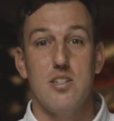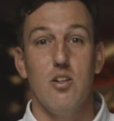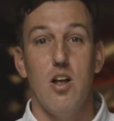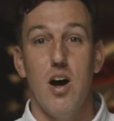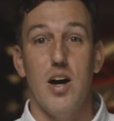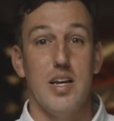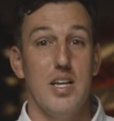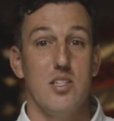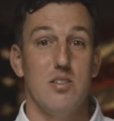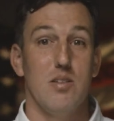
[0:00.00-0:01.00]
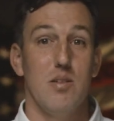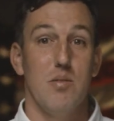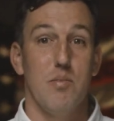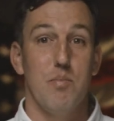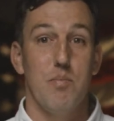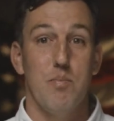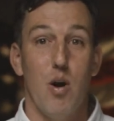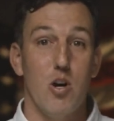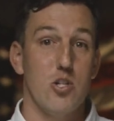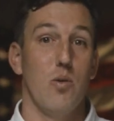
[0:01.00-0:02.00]
a law against
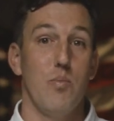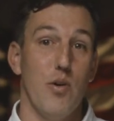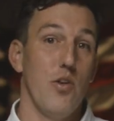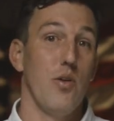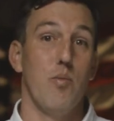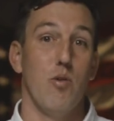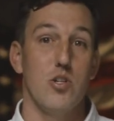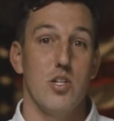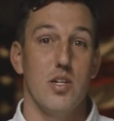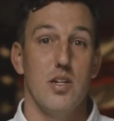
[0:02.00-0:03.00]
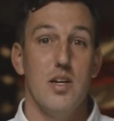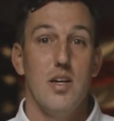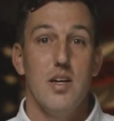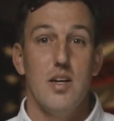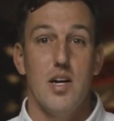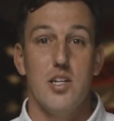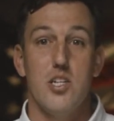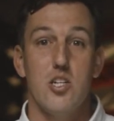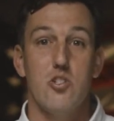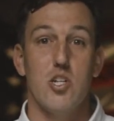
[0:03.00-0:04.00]
partial birth abortion. A
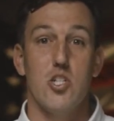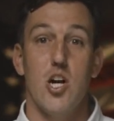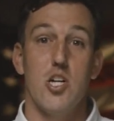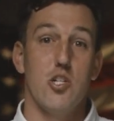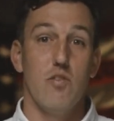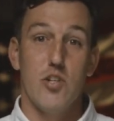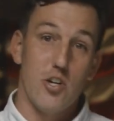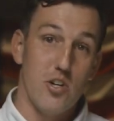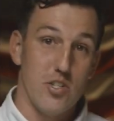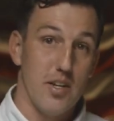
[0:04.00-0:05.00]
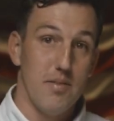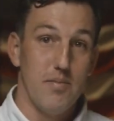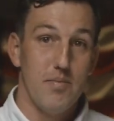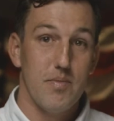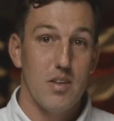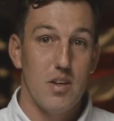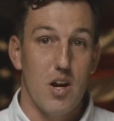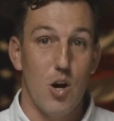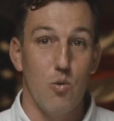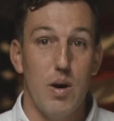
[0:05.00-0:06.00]
district judge overturns it.
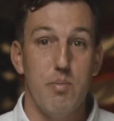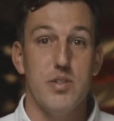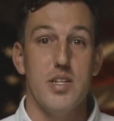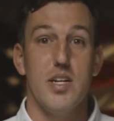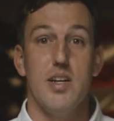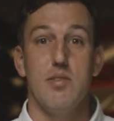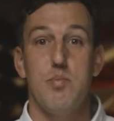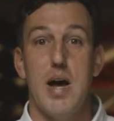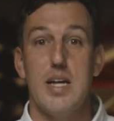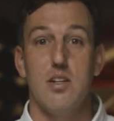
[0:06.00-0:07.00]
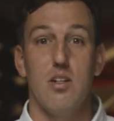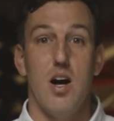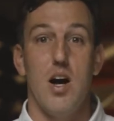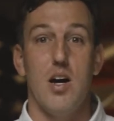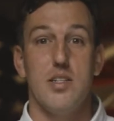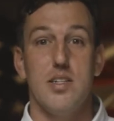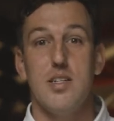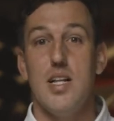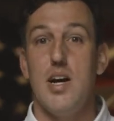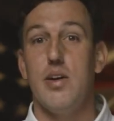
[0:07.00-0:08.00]
Our representatives pass a law
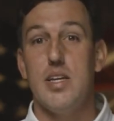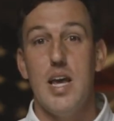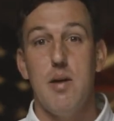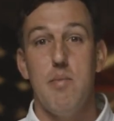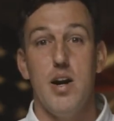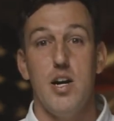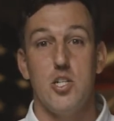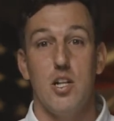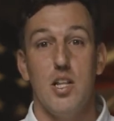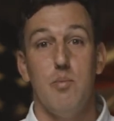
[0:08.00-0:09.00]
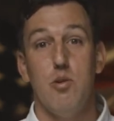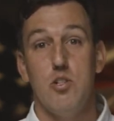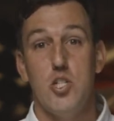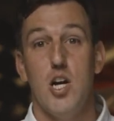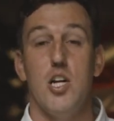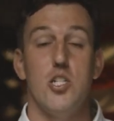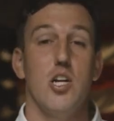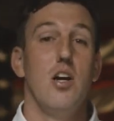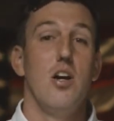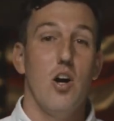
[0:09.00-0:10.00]
disallowing gay marriage. A liberal judge
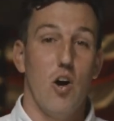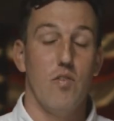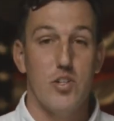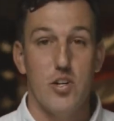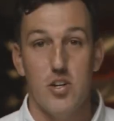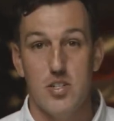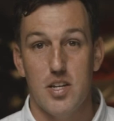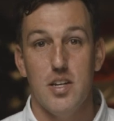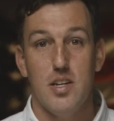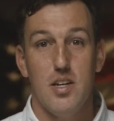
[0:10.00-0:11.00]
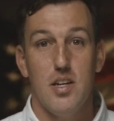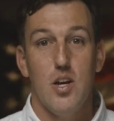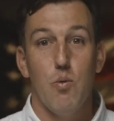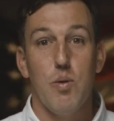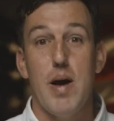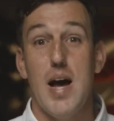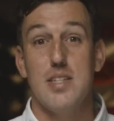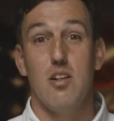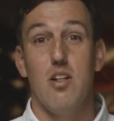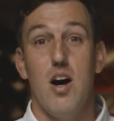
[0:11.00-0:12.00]
overturns it. We
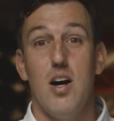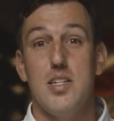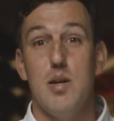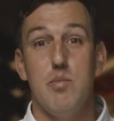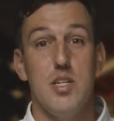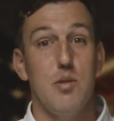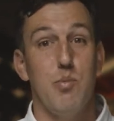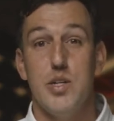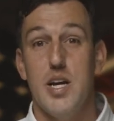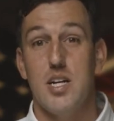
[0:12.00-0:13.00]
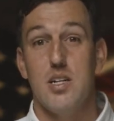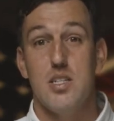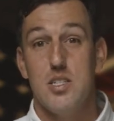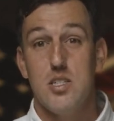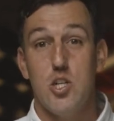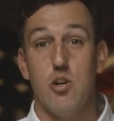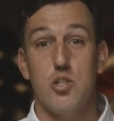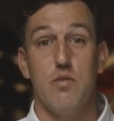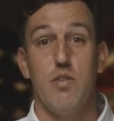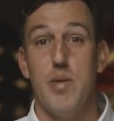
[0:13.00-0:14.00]
pass a law attempting to protect
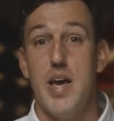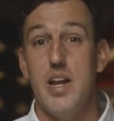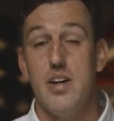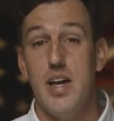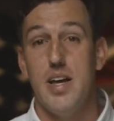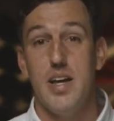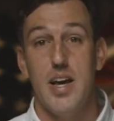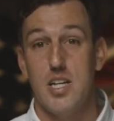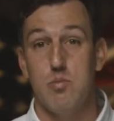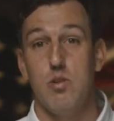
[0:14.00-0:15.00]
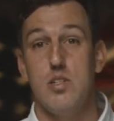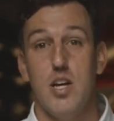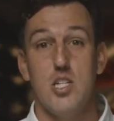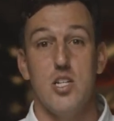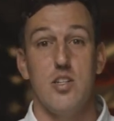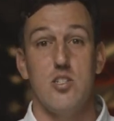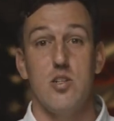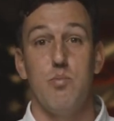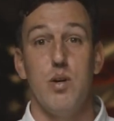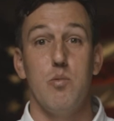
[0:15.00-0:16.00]
children from internet exploitation. The
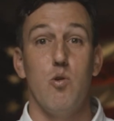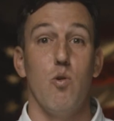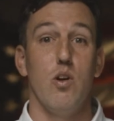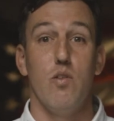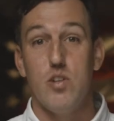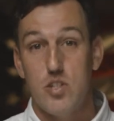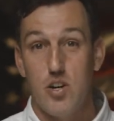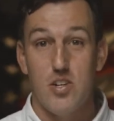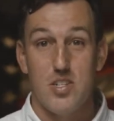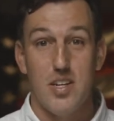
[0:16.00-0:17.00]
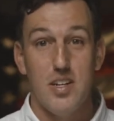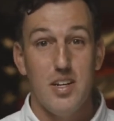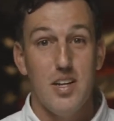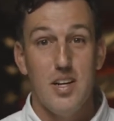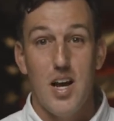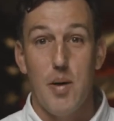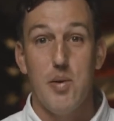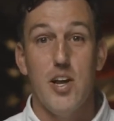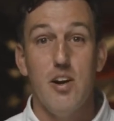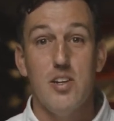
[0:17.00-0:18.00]
Supreme Court overturns it. I
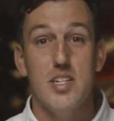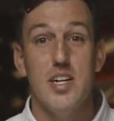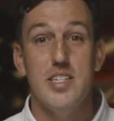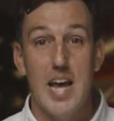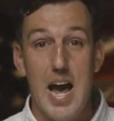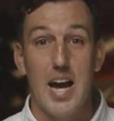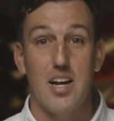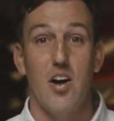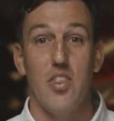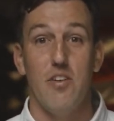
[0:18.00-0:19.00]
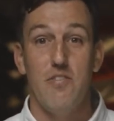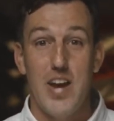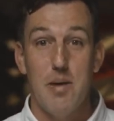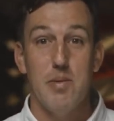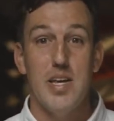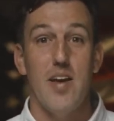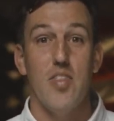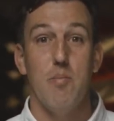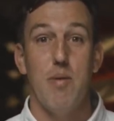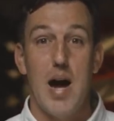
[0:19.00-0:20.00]
mean, there is an attack on the family and
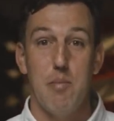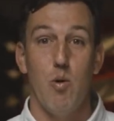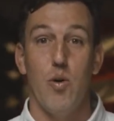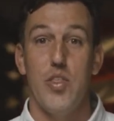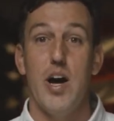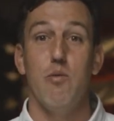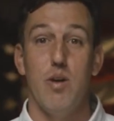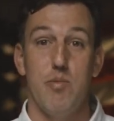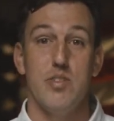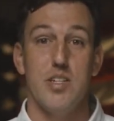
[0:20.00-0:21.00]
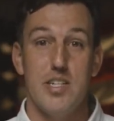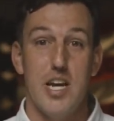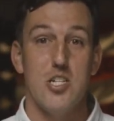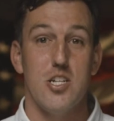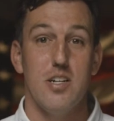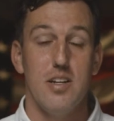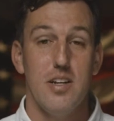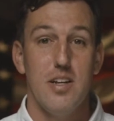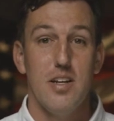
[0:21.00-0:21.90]
the Bible without representation.